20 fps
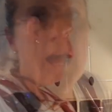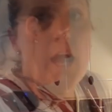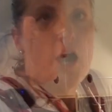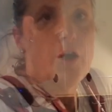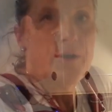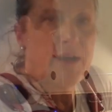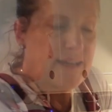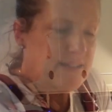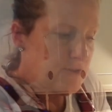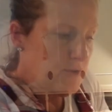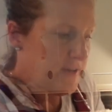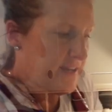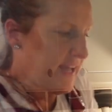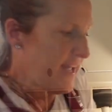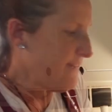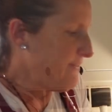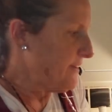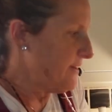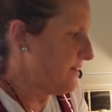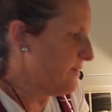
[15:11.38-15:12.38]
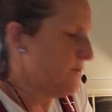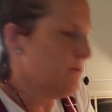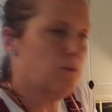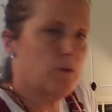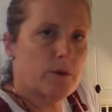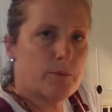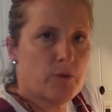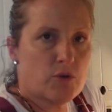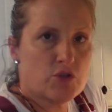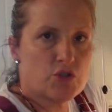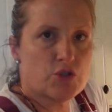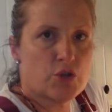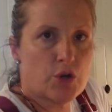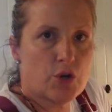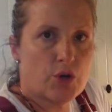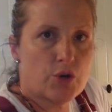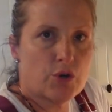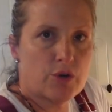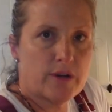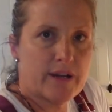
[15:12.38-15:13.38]
Okay, so I gave it one more
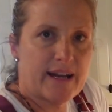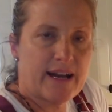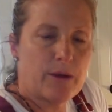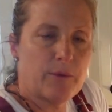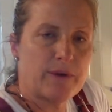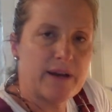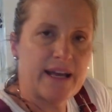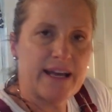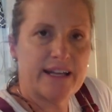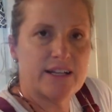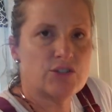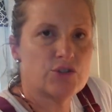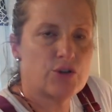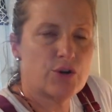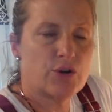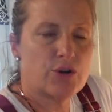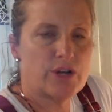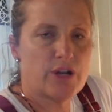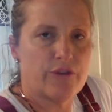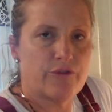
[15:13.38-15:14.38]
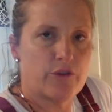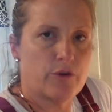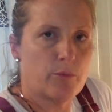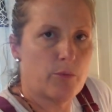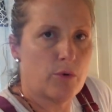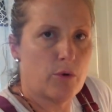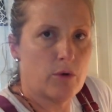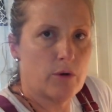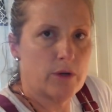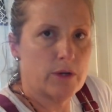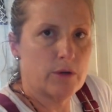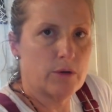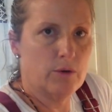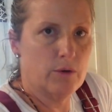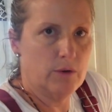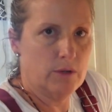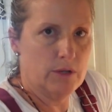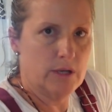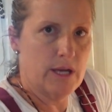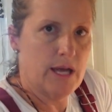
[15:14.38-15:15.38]
stir, and I went ahead and turned it over to
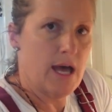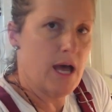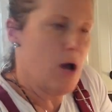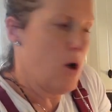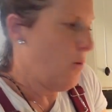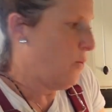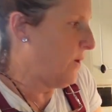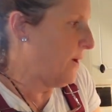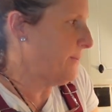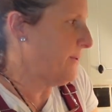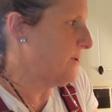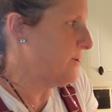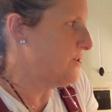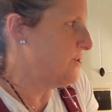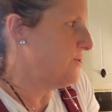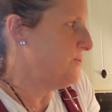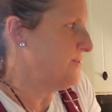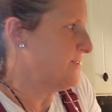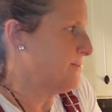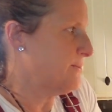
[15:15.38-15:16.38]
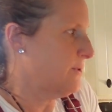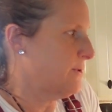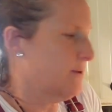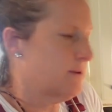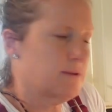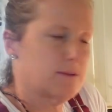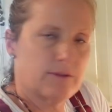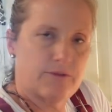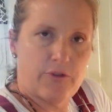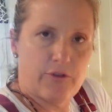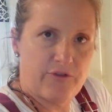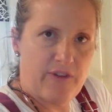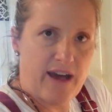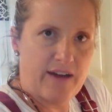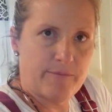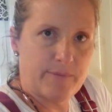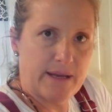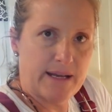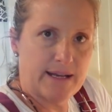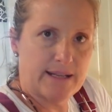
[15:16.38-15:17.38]
broil. What I'm going to do is for
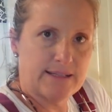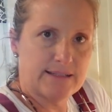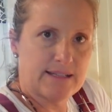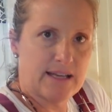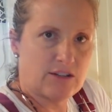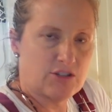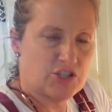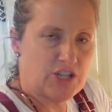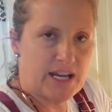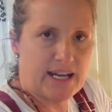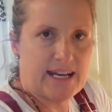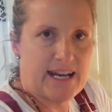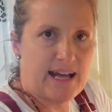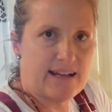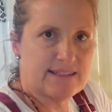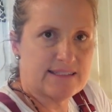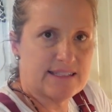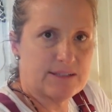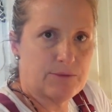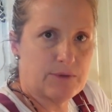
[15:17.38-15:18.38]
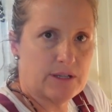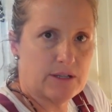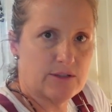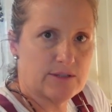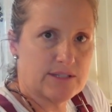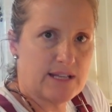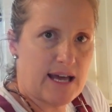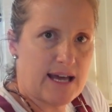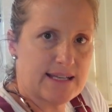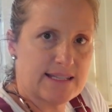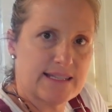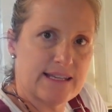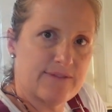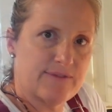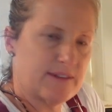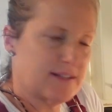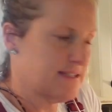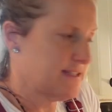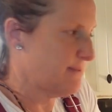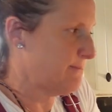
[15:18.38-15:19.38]
5 minutes, I'll check it out and see what it looks like, see if
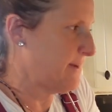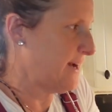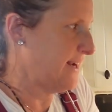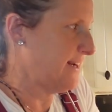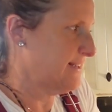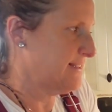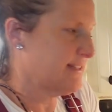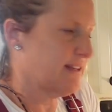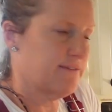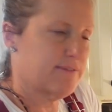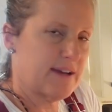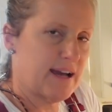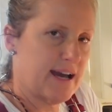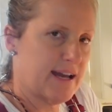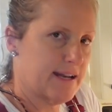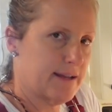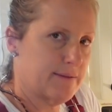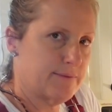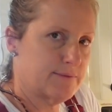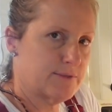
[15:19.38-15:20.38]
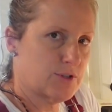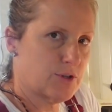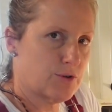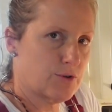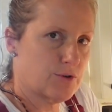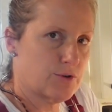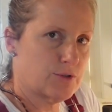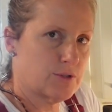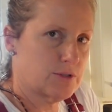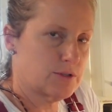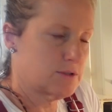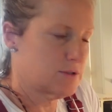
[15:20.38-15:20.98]
the tomatoes have kind of turned